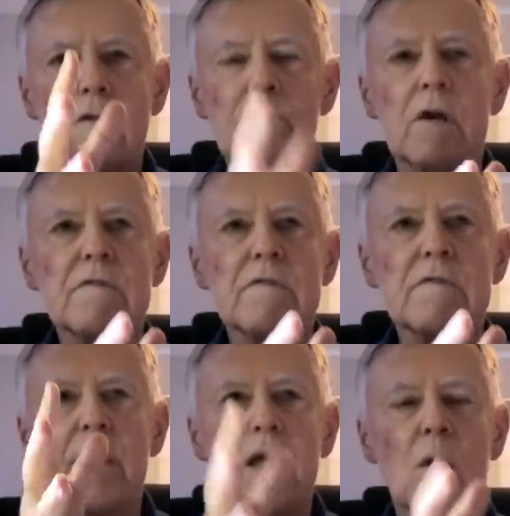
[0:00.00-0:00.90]
of
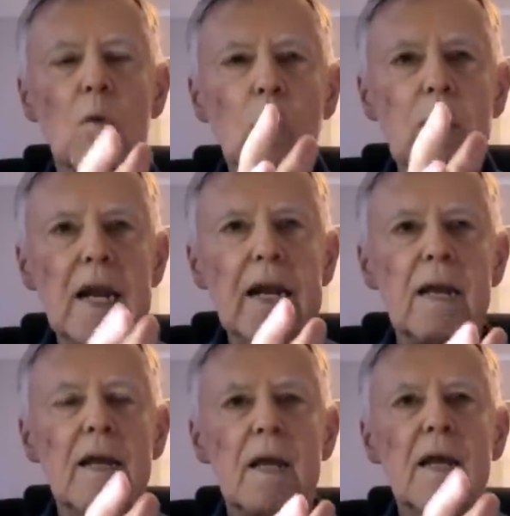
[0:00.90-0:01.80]
revelation that
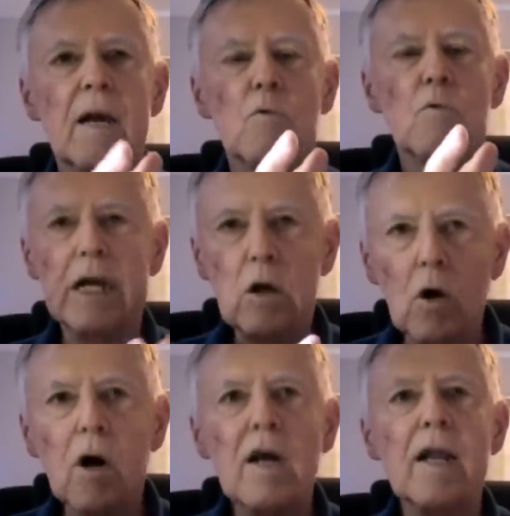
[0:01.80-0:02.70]
we
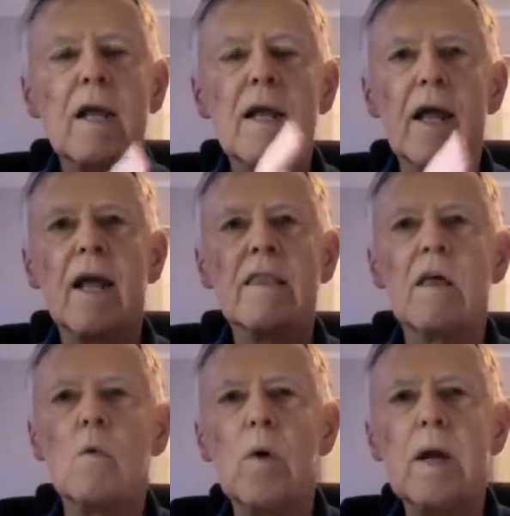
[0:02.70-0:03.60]
record
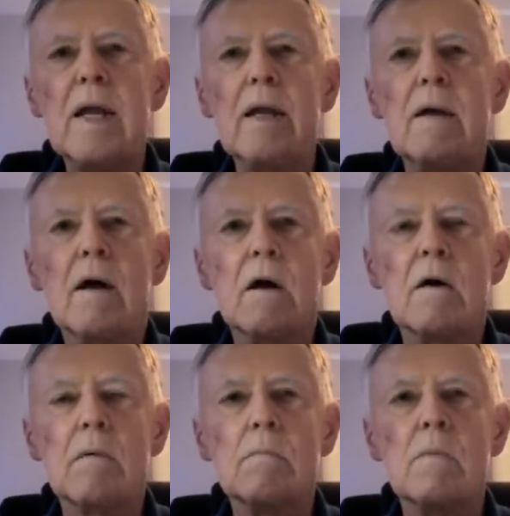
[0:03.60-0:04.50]
and that we
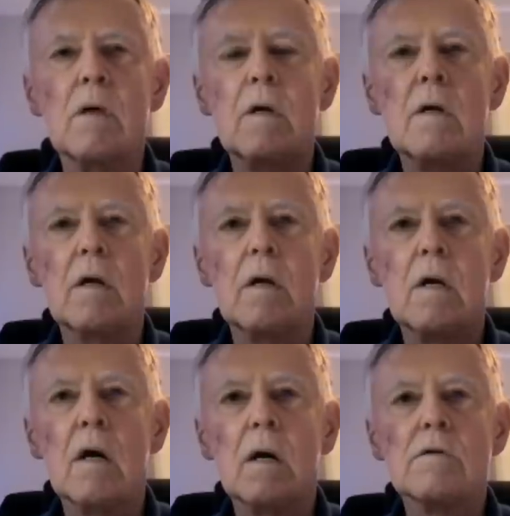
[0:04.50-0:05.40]
uh,
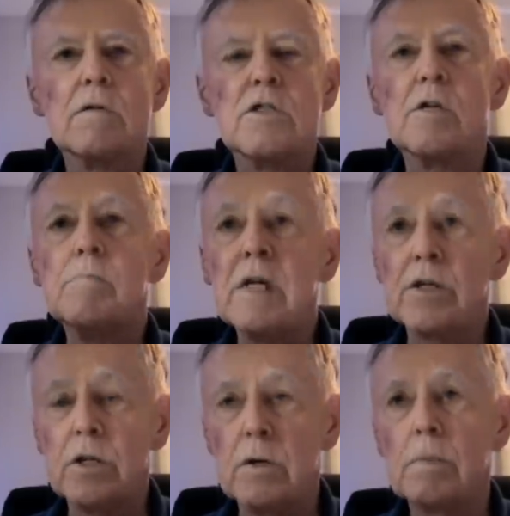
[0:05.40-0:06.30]
uh,
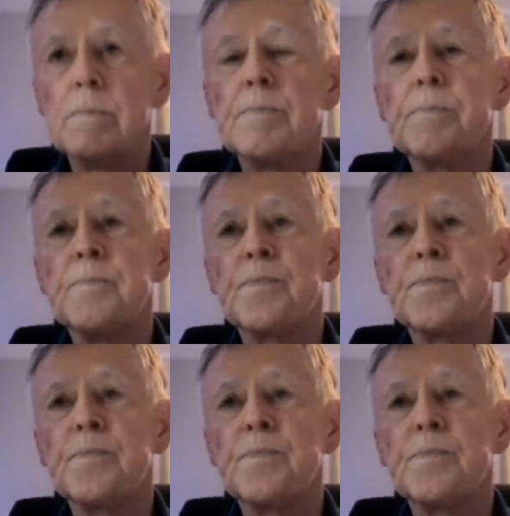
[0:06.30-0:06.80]
submit to.